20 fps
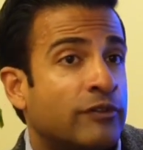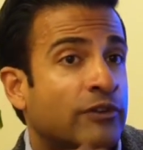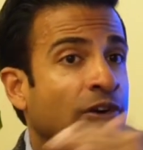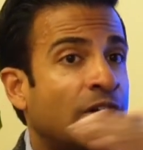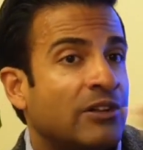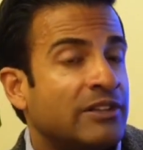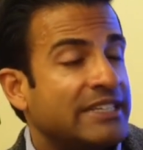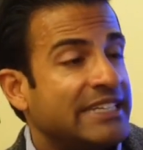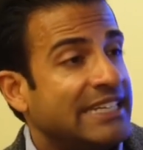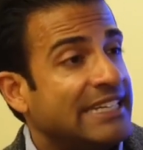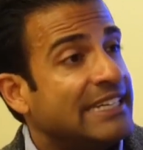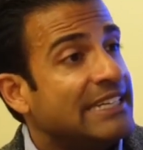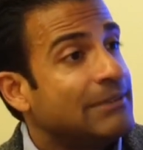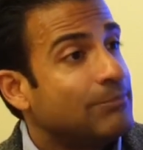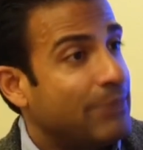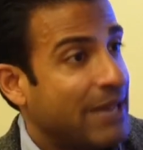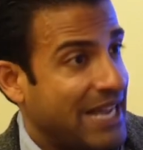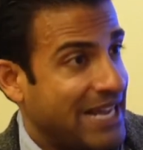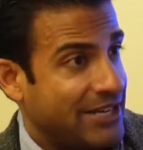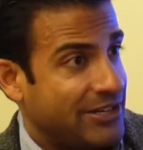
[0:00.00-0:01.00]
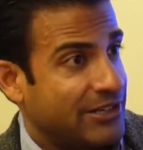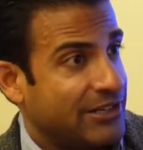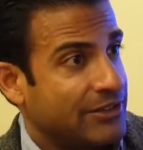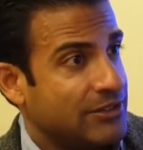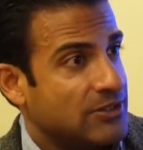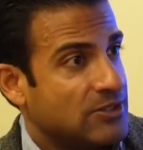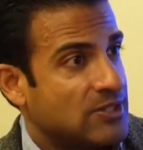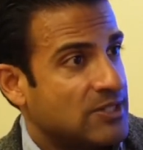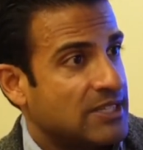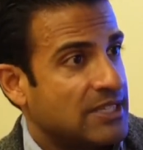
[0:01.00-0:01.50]
overall eating
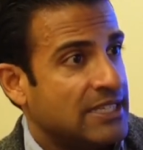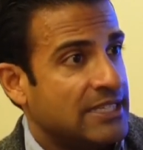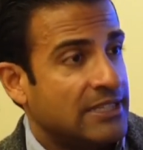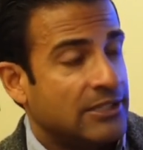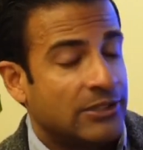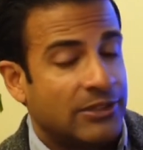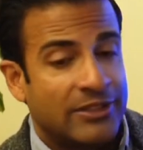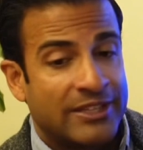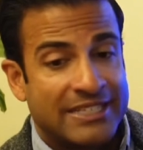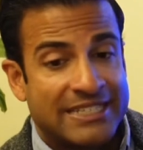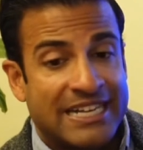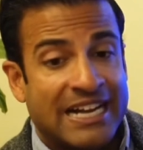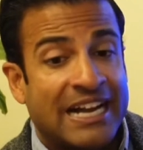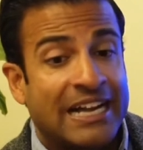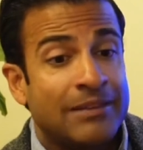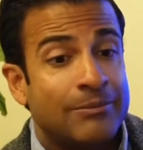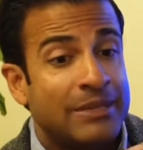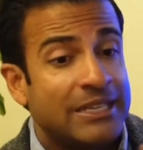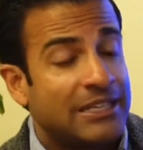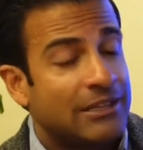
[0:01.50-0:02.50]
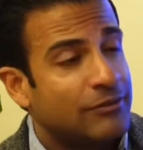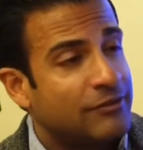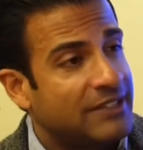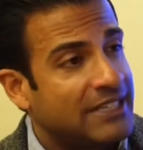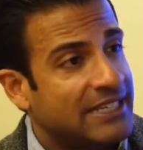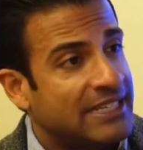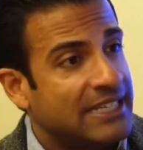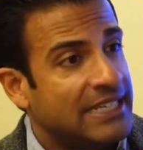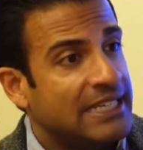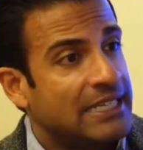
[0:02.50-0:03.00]
patterns, either the timing
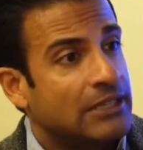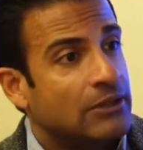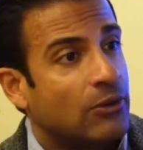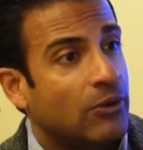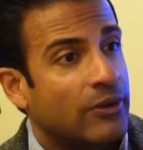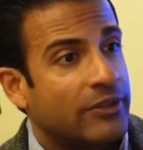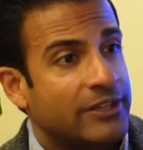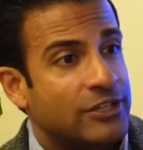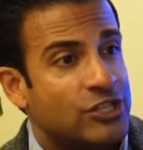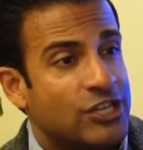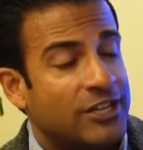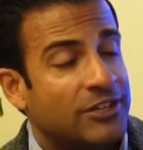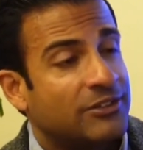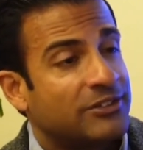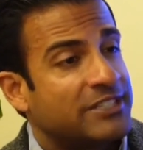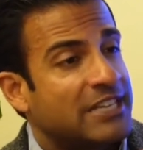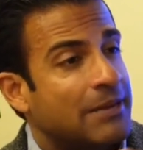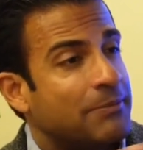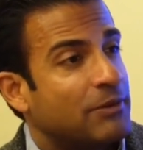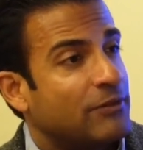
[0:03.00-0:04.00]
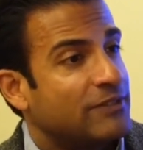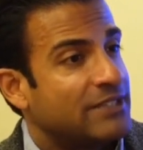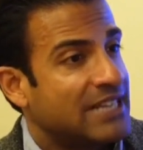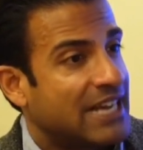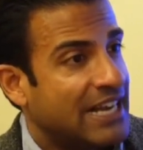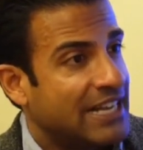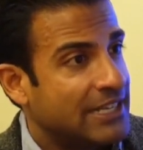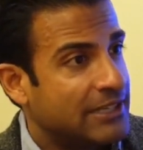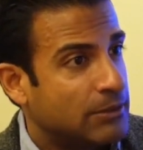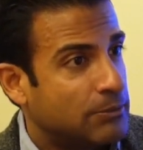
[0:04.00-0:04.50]
of eating or the general type of
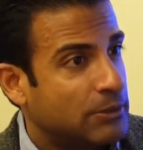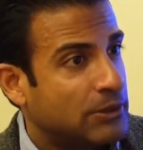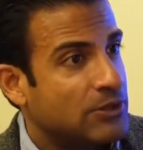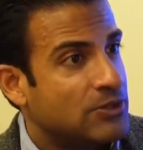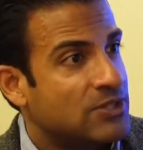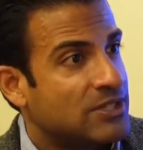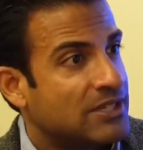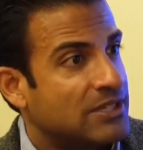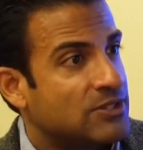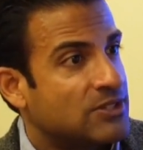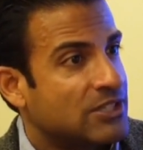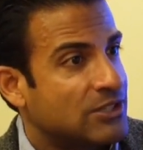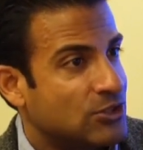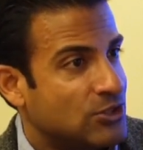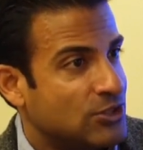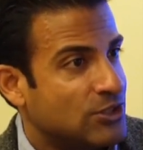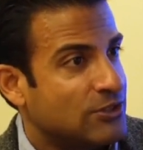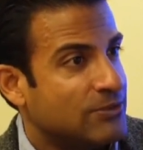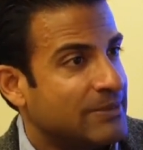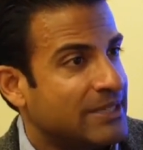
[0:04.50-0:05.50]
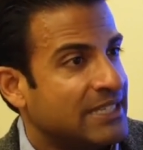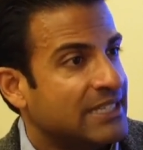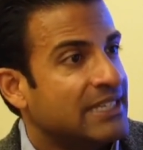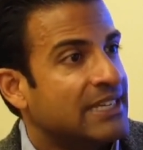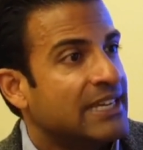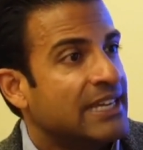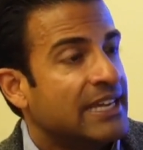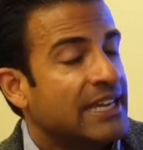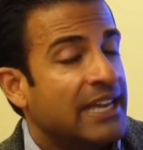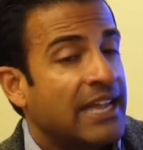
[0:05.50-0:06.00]
diet a person is
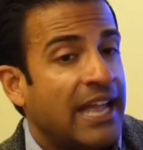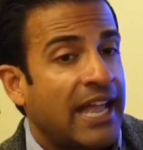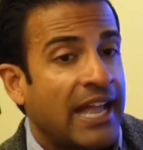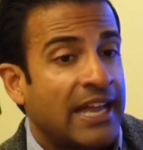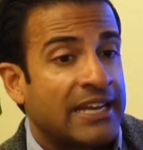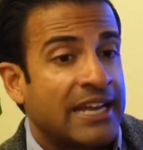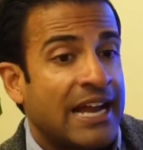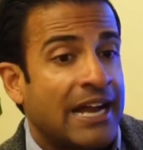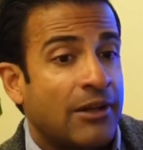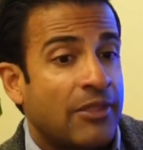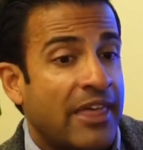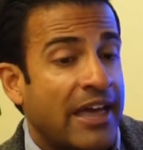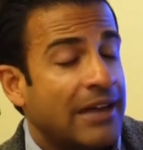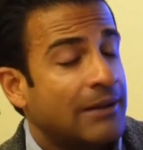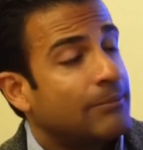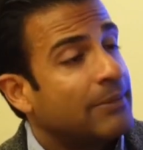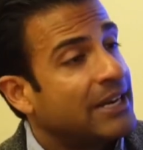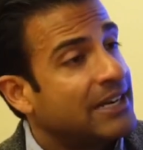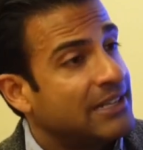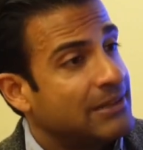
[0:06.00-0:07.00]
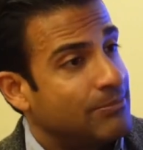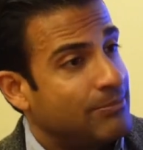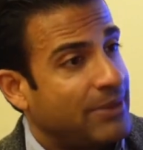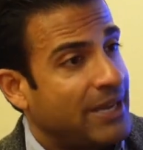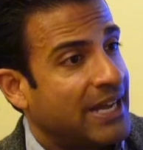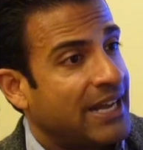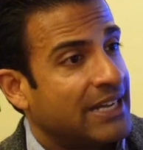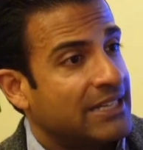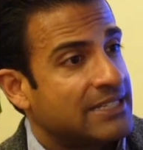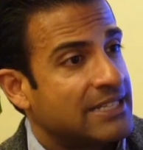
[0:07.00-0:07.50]
consuming, and how that might
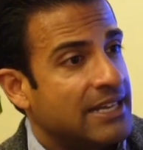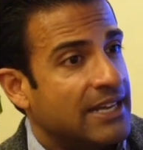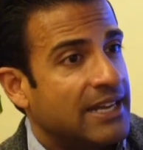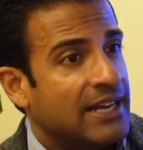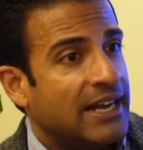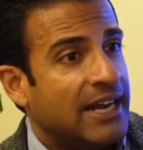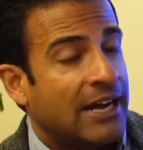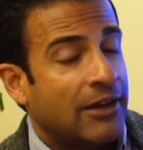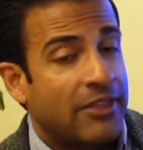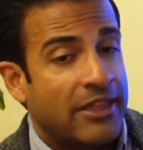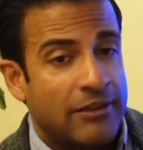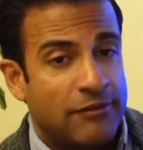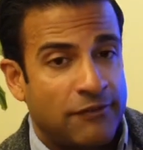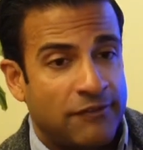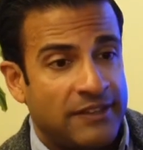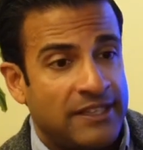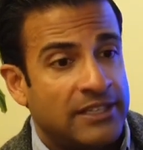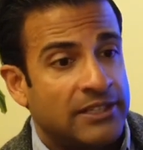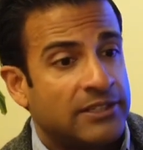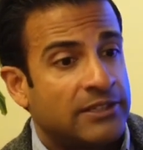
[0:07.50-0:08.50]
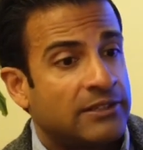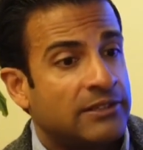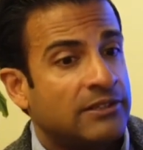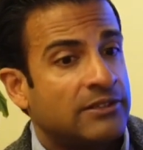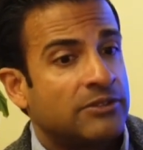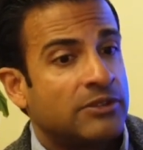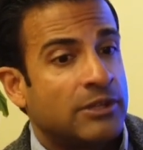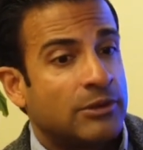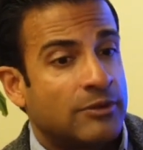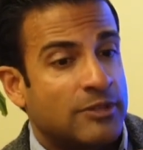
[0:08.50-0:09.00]
impact how they
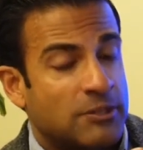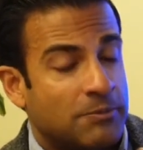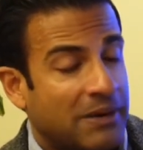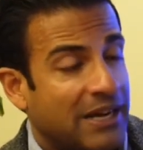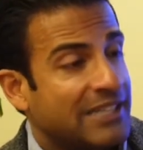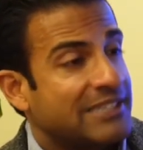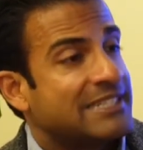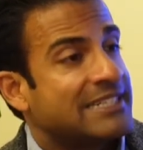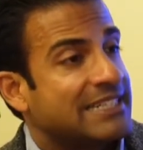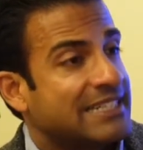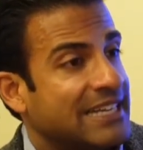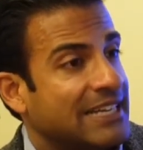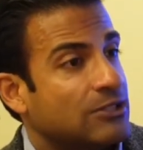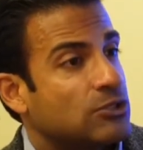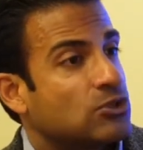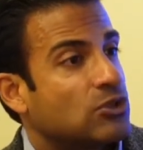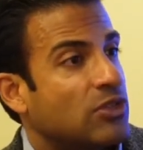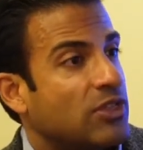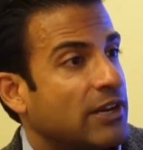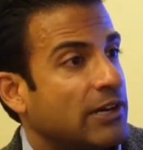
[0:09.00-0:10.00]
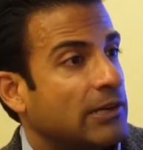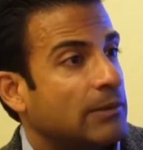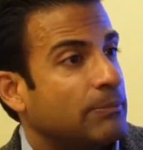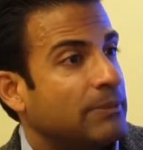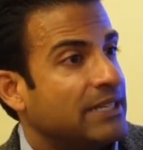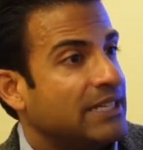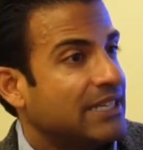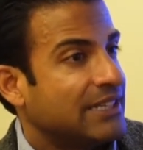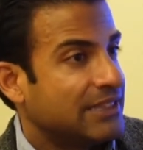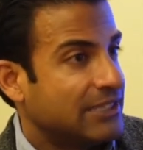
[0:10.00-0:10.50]
feel, the response to cancer
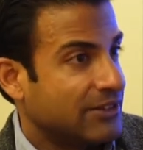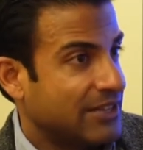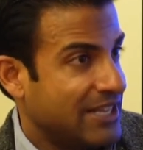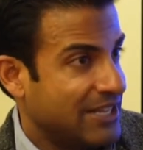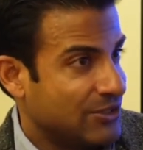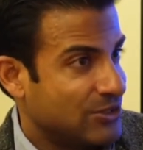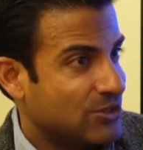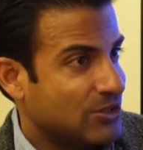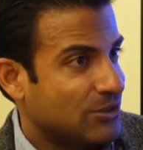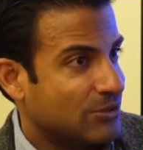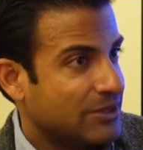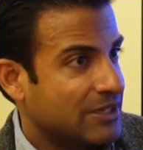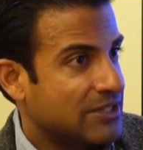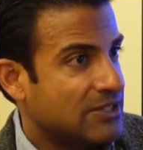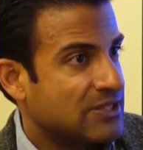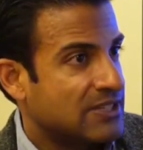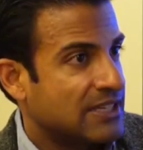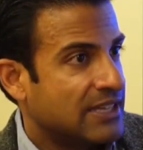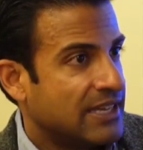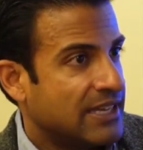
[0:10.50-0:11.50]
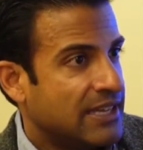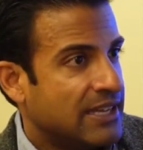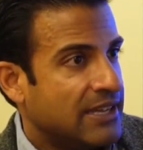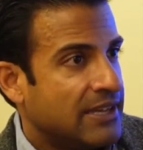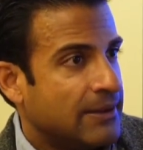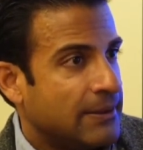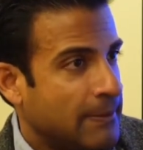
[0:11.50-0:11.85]
therapy, and their cancer risk.